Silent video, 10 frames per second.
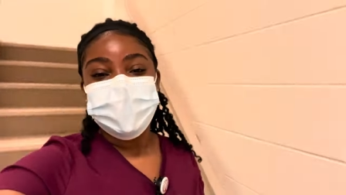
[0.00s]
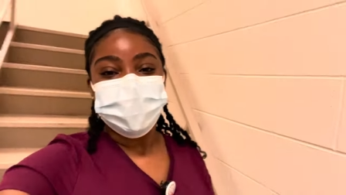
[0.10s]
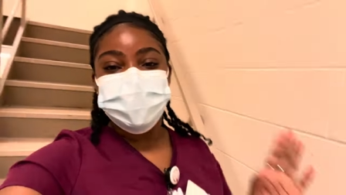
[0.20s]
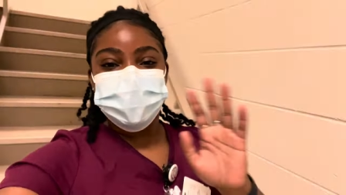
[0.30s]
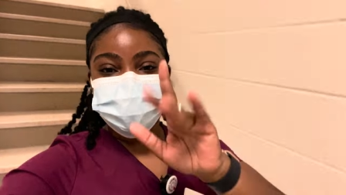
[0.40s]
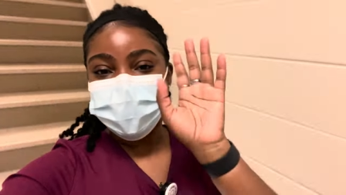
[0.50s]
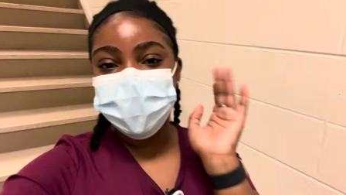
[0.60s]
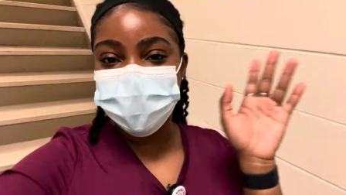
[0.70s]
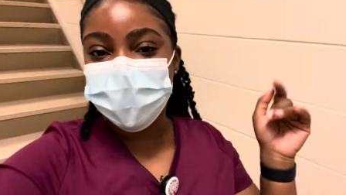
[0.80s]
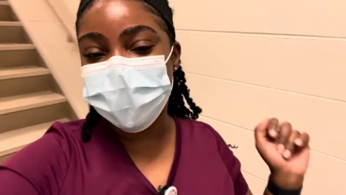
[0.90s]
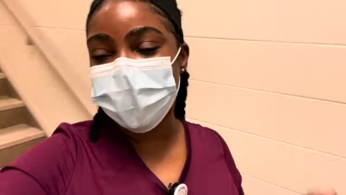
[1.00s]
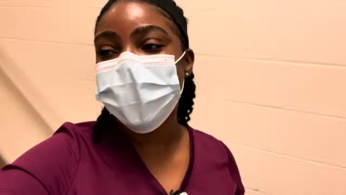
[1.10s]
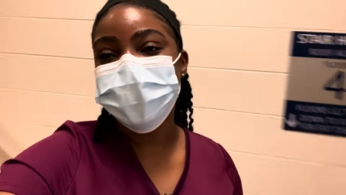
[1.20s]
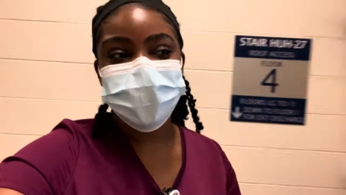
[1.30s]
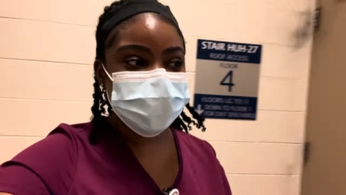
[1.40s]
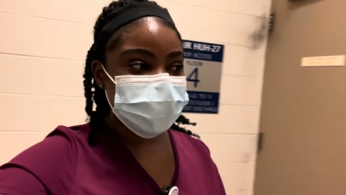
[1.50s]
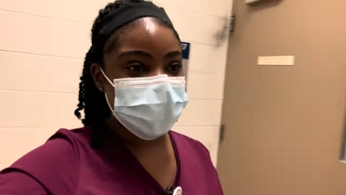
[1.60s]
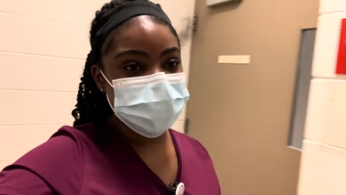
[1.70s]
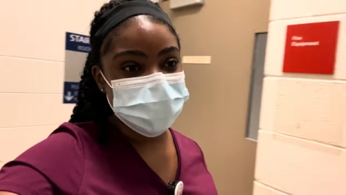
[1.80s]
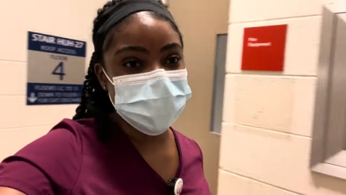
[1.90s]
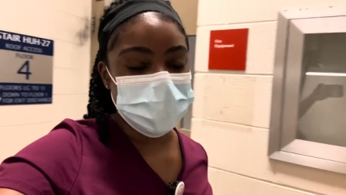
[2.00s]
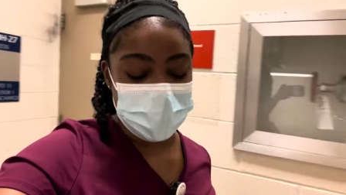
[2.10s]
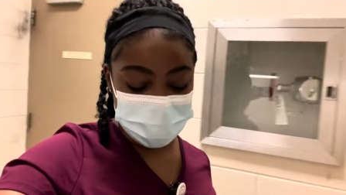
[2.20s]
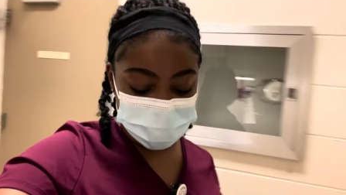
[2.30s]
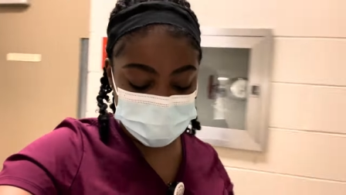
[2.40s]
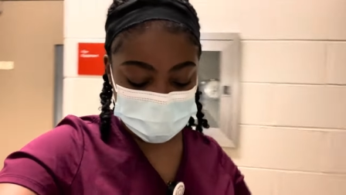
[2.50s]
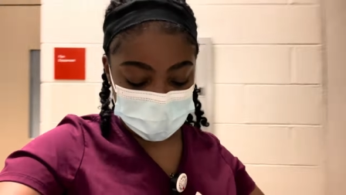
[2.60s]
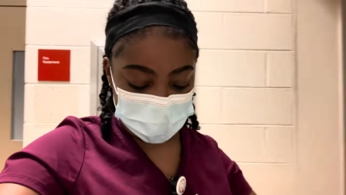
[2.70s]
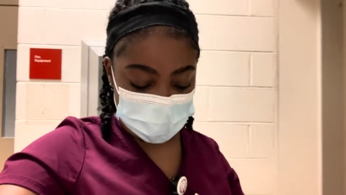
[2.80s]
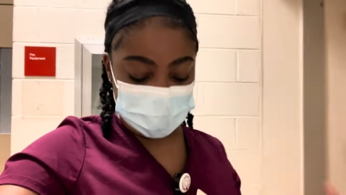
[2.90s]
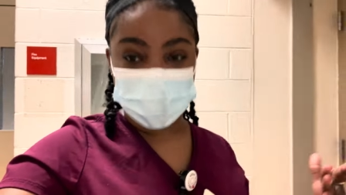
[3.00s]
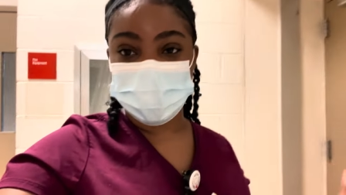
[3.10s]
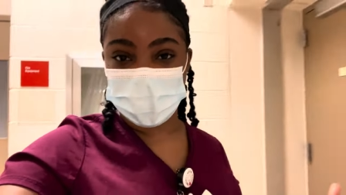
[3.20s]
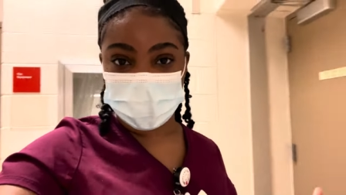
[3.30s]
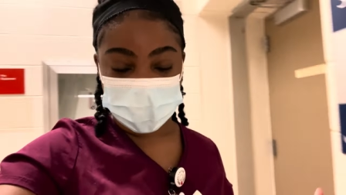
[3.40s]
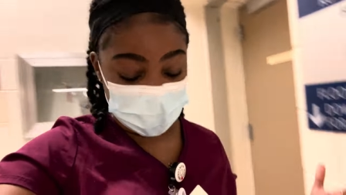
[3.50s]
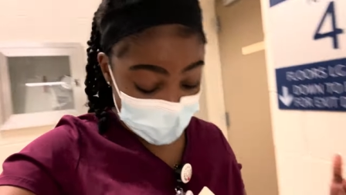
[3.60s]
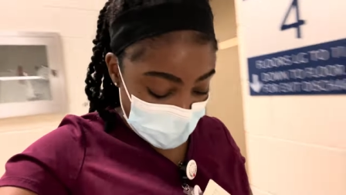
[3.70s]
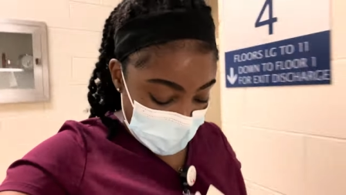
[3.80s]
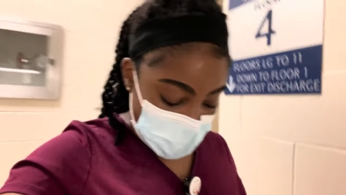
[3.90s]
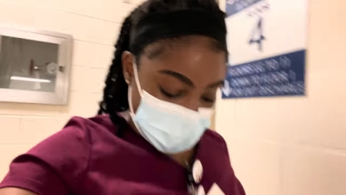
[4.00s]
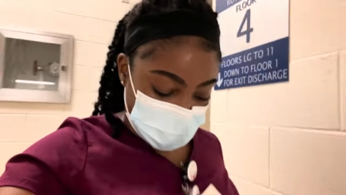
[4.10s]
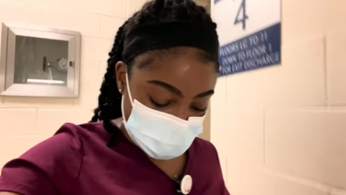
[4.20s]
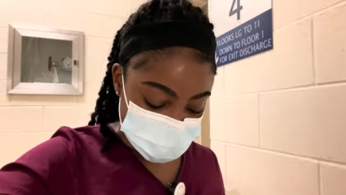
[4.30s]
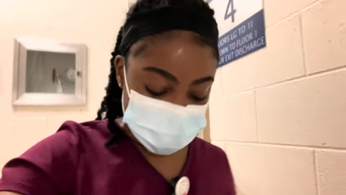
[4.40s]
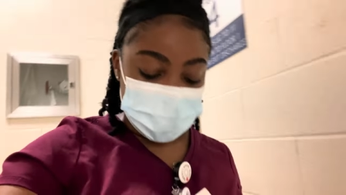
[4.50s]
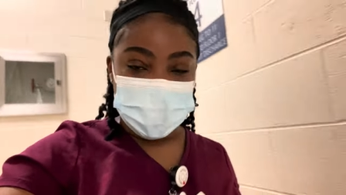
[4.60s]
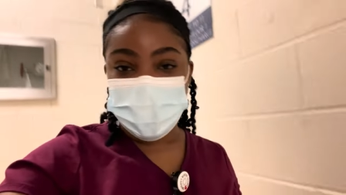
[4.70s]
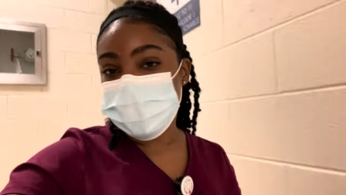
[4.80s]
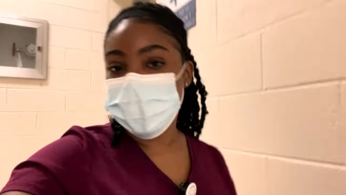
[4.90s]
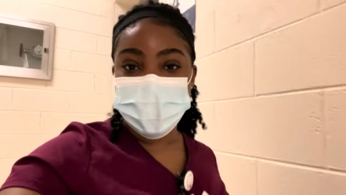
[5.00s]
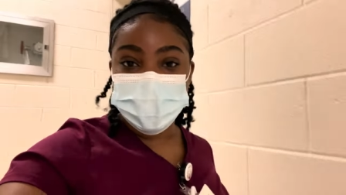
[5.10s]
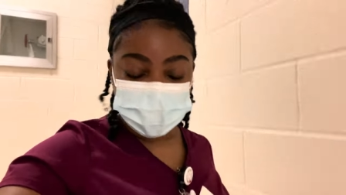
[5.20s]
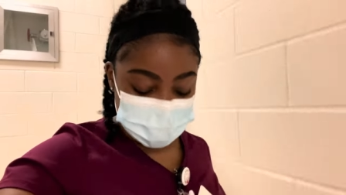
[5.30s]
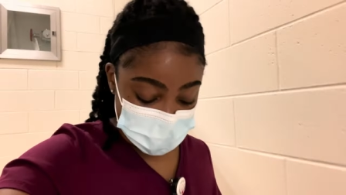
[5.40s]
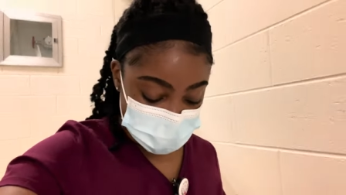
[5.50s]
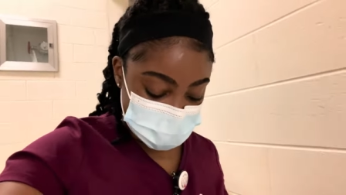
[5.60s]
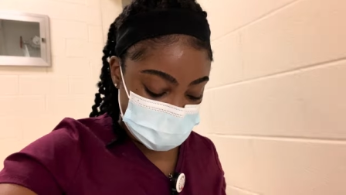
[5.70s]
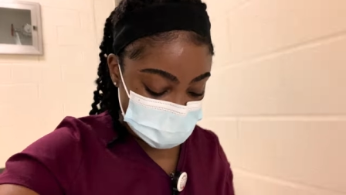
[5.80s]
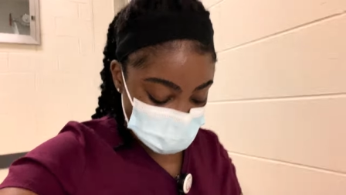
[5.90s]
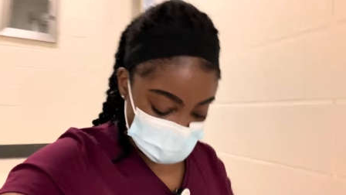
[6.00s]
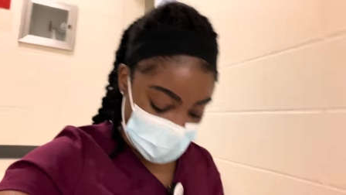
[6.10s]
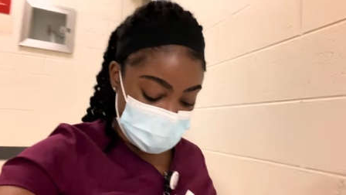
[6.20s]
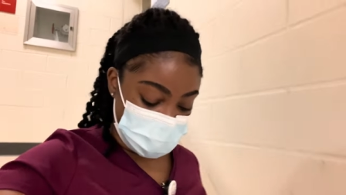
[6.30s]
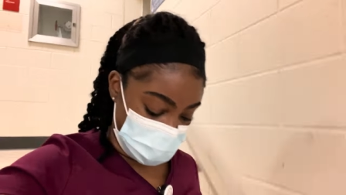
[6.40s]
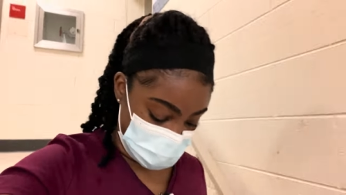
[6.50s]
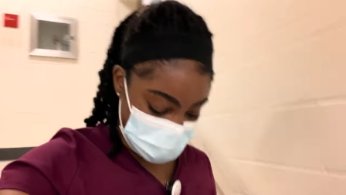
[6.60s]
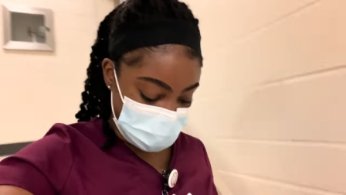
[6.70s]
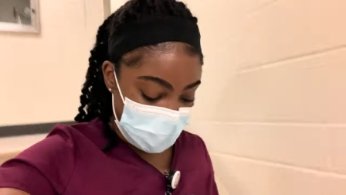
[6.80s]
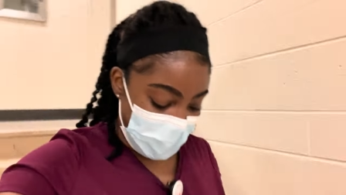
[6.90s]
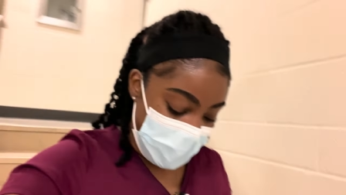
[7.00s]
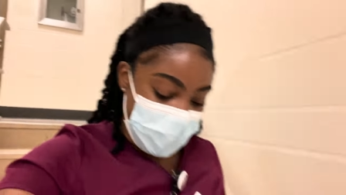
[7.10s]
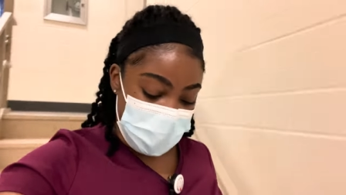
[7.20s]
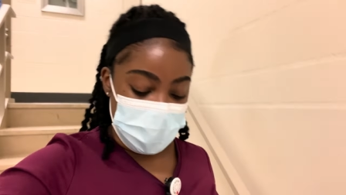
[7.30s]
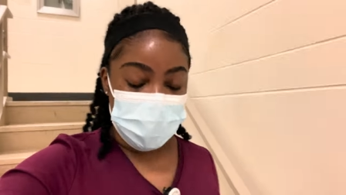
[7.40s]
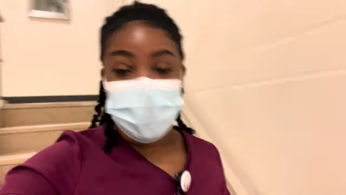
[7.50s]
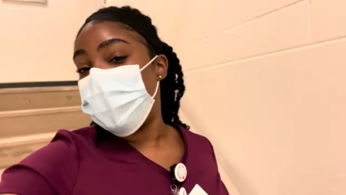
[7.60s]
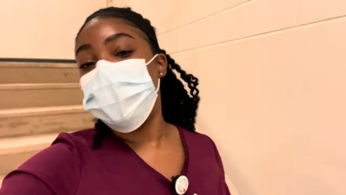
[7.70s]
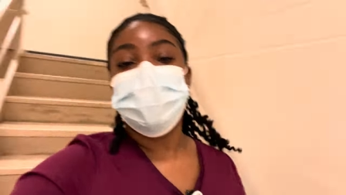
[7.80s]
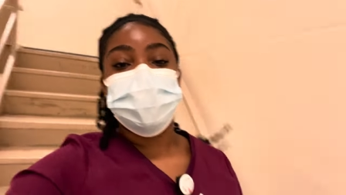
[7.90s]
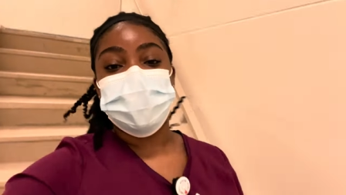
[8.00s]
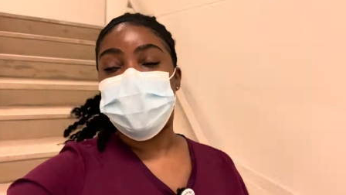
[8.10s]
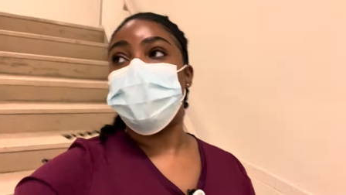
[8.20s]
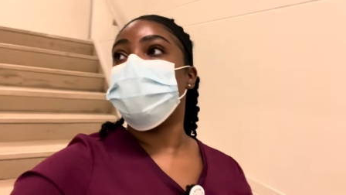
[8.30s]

get some little recordings and stuff. I don't know if they're gonna let me like work alone today. I've pretty much been shadowing um, another